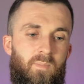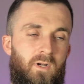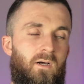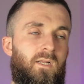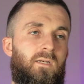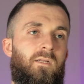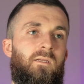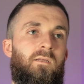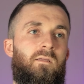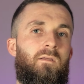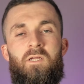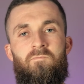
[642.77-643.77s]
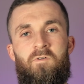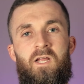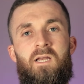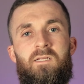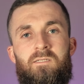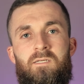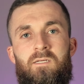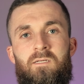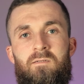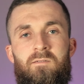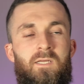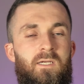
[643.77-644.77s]
blindly. But in
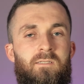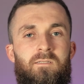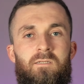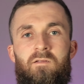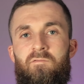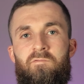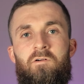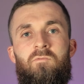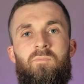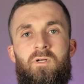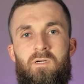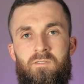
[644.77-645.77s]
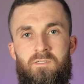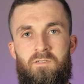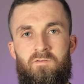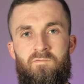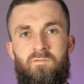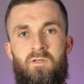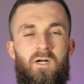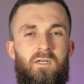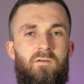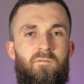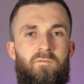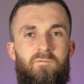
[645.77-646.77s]
reality, yes, it felt productive, but I
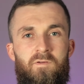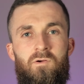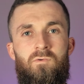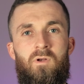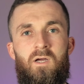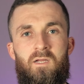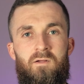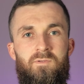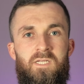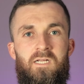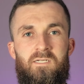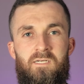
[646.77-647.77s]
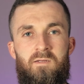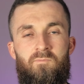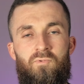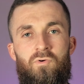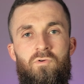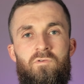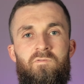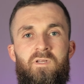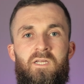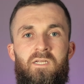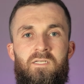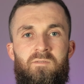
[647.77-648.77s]
didn't feel like I was actually
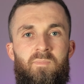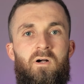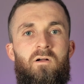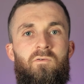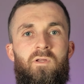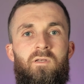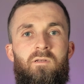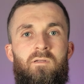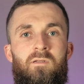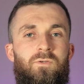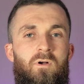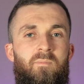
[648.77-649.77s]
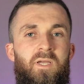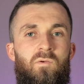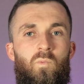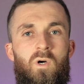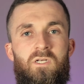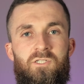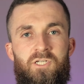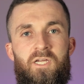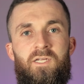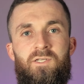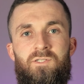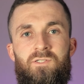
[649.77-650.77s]
improving in sparring. So I made one
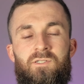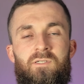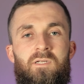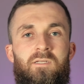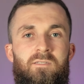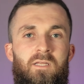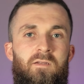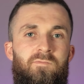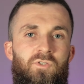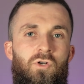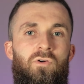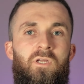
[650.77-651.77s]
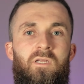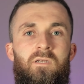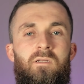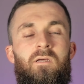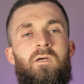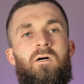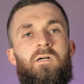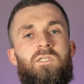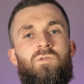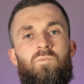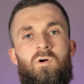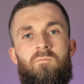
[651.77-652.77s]
change. Instead of jogging, I
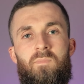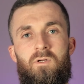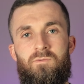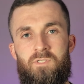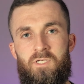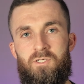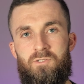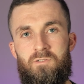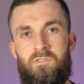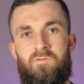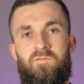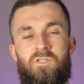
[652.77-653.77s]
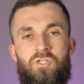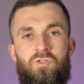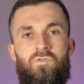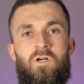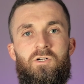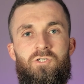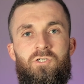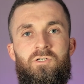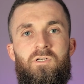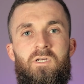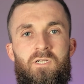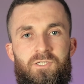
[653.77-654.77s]
swapped those sessions for
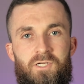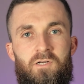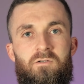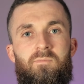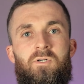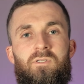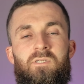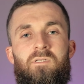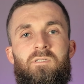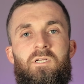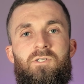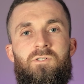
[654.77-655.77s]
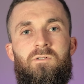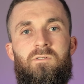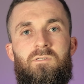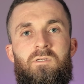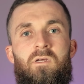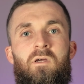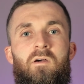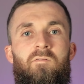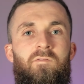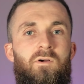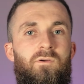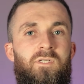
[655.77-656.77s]
structured shadowboxing sessions,
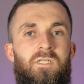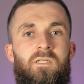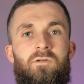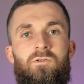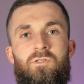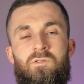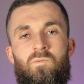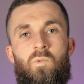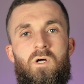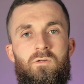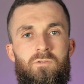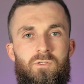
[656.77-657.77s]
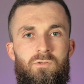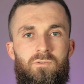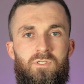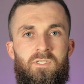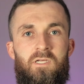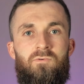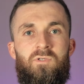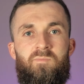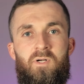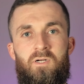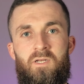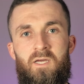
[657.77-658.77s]
focusing on just 1 or 2 skills
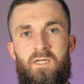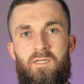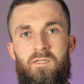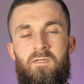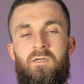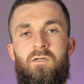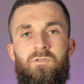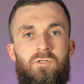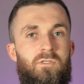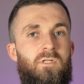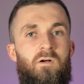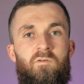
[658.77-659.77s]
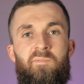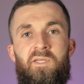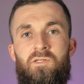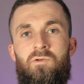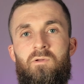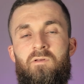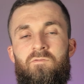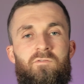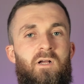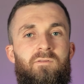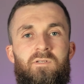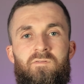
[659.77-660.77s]
per day, just like we've been doing throughout